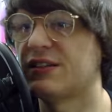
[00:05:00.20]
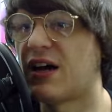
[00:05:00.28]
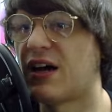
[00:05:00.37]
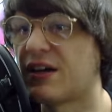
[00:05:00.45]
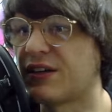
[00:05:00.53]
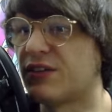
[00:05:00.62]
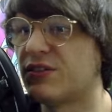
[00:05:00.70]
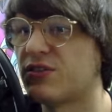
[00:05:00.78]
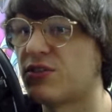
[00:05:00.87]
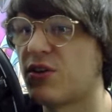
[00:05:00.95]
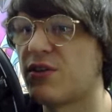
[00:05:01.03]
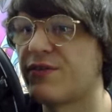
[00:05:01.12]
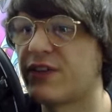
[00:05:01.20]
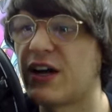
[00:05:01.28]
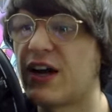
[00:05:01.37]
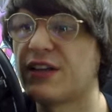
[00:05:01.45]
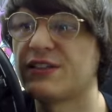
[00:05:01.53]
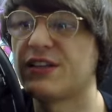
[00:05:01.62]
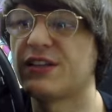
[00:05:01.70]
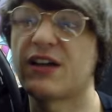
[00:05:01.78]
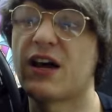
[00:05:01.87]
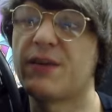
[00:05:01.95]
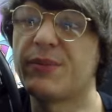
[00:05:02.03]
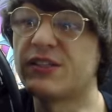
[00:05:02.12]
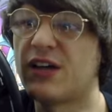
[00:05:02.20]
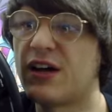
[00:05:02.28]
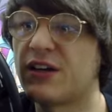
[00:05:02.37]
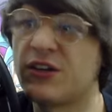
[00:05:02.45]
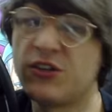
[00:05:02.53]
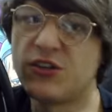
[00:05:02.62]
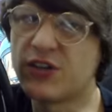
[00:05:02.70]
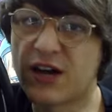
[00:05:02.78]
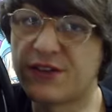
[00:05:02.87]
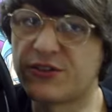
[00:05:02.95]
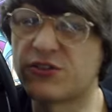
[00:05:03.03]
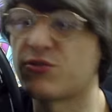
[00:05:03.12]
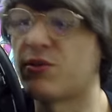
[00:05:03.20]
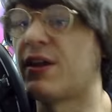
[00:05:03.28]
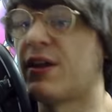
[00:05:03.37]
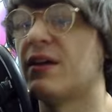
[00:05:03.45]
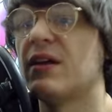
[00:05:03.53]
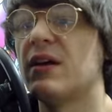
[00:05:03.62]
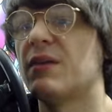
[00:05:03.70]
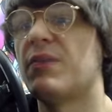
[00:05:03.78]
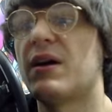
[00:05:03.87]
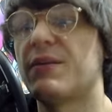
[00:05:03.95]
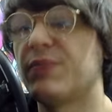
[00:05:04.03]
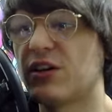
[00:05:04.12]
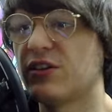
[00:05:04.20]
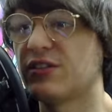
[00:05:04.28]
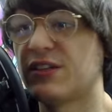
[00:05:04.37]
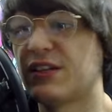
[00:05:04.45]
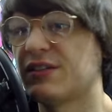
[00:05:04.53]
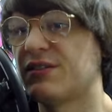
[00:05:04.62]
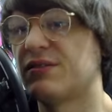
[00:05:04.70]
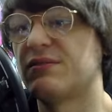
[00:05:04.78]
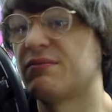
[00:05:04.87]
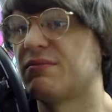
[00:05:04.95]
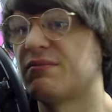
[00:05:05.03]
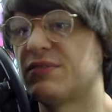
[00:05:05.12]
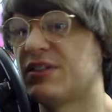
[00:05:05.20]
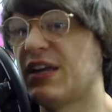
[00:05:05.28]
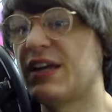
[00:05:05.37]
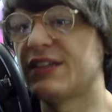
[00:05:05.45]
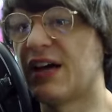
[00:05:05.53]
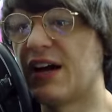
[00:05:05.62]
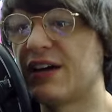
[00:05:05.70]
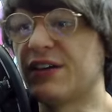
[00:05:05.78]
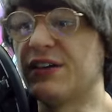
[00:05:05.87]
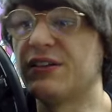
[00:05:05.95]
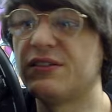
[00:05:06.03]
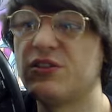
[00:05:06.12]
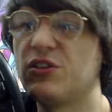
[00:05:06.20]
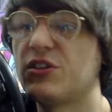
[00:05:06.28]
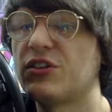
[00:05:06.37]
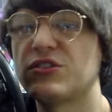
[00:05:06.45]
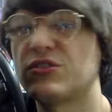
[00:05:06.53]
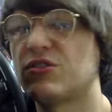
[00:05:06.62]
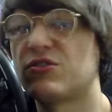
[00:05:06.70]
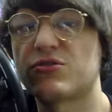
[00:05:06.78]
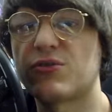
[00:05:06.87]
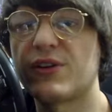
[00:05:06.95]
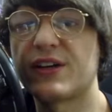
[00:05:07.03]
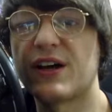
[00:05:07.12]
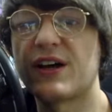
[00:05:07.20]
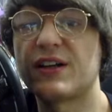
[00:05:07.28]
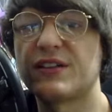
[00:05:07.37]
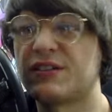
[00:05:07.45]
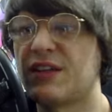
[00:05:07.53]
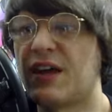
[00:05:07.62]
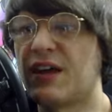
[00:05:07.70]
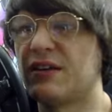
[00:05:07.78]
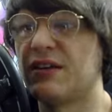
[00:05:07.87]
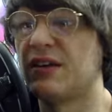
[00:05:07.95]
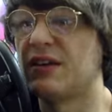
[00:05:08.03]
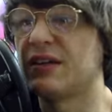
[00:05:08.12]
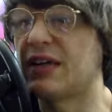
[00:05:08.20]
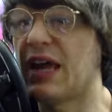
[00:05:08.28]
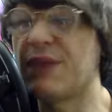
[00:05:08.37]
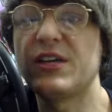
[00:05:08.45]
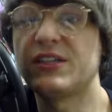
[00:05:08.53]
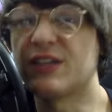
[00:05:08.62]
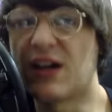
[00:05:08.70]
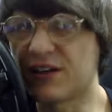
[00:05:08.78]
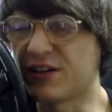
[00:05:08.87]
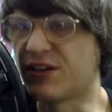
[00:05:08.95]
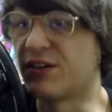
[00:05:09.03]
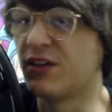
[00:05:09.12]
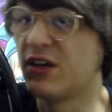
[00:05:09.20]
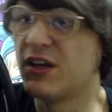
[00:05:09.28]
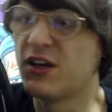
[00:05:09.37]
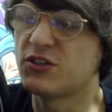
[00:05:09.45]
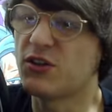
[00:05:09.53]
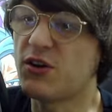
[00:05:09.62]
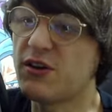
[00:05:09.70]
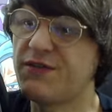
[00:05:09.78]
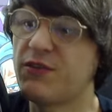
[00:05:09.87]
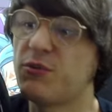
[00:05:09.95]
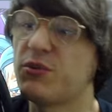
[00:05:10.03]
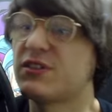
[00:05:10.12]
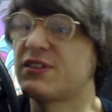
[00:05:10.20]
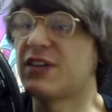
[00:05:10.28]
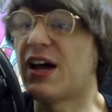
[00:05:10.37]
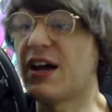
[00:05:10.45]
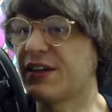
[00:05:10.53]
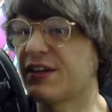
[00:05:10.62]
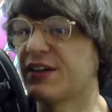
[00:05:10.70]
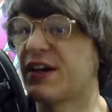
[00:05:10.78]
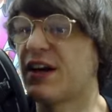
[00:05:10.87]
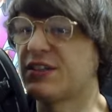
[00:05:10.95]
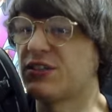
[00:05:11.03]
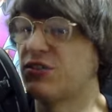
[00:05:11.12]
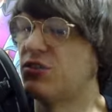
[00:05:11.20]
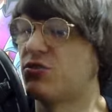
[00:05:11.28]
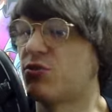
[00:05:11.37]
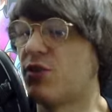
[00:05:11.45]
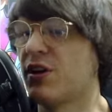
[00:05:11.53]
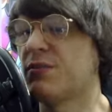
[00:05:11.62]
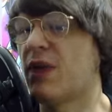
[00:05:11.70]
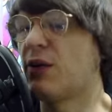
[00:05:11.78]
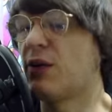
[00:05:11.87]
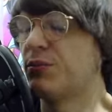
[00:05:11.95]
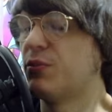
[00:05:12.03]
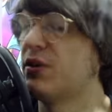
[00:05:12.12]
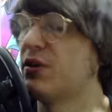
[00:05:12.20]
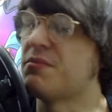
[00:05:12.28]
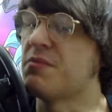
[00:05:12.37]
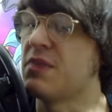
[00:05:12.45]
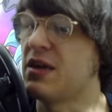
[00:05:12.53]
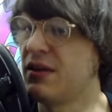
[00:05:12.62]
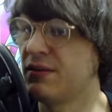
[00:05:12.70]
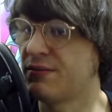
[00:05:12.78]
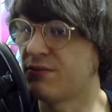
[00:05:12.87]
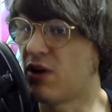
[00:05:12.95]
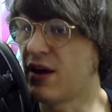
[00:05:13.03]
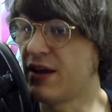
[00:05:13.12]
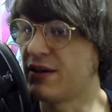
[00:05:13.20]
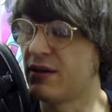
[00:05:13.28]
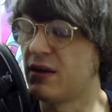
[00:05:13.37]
target. So if a card says can't be targeted, you can't destroy that. But because it doesn't say target, you can just destroy cards that can be targeted. So if it was target cards and destroy them, I would put it in B, right?